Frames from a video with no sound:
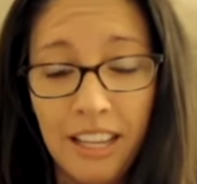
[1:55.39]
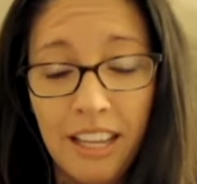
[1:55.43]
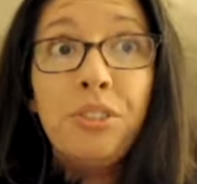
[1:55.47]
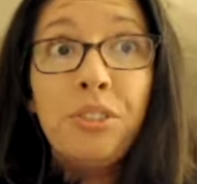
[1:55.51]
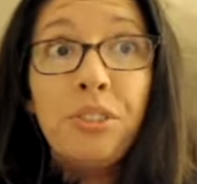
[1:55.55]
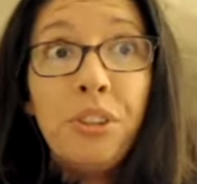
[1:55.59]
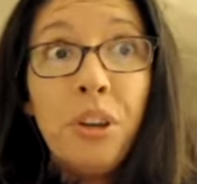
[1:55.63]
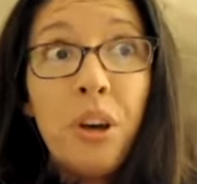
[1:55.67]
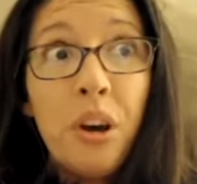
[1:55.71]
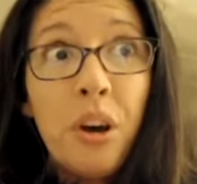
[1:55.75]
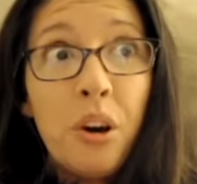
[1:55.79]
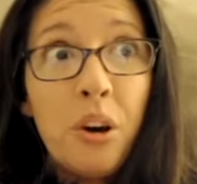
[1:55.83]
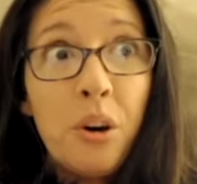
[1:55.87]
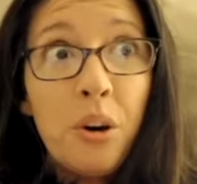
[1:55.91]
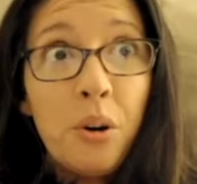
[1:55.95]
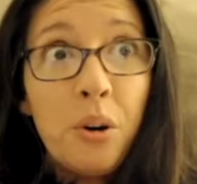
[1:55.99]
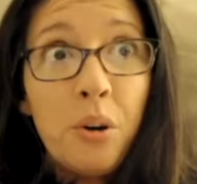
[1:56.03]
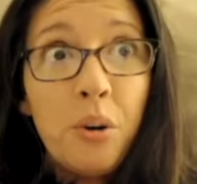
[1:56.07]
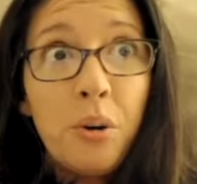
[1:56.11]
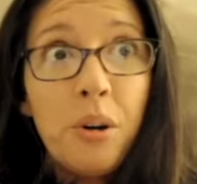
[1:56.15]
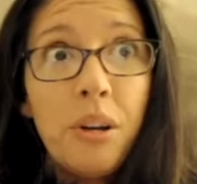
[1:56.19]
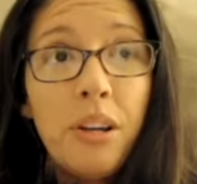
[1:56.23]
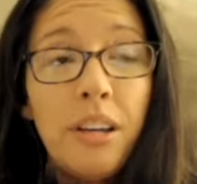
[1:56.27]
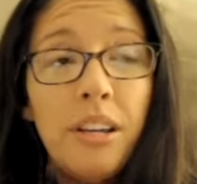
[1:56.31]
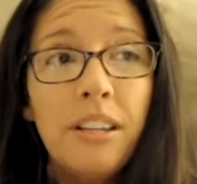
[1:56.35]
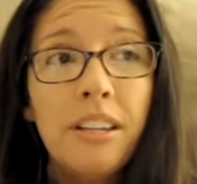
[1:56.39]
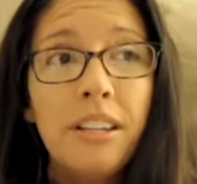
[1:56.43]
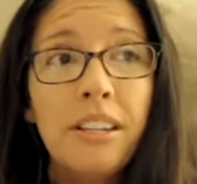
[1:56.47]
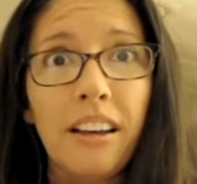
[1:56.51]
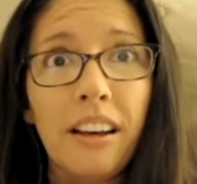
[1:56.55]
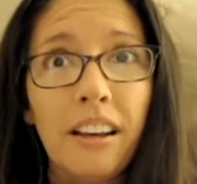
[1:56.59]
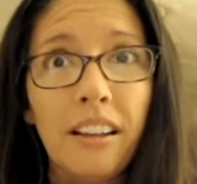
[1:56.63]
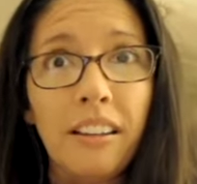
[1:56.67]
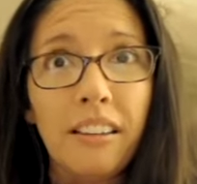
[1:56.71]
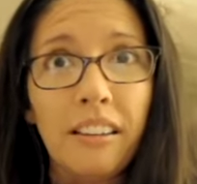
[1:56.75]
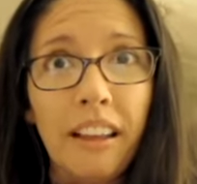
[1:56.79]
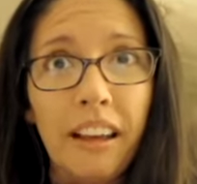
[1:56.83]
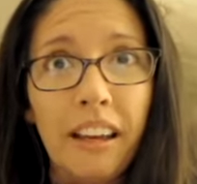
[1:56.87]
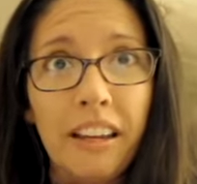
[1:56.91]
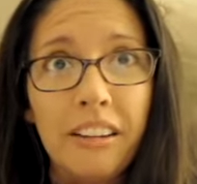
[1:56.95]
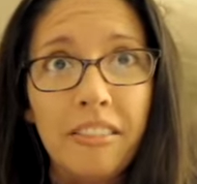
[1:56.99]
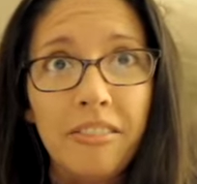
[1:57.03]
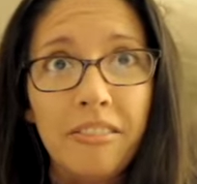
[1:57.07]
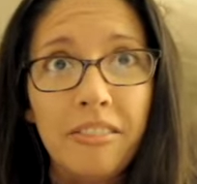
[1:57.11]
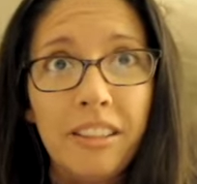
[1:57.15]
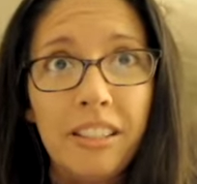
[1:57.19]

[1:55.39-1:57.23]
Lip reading: So a lot of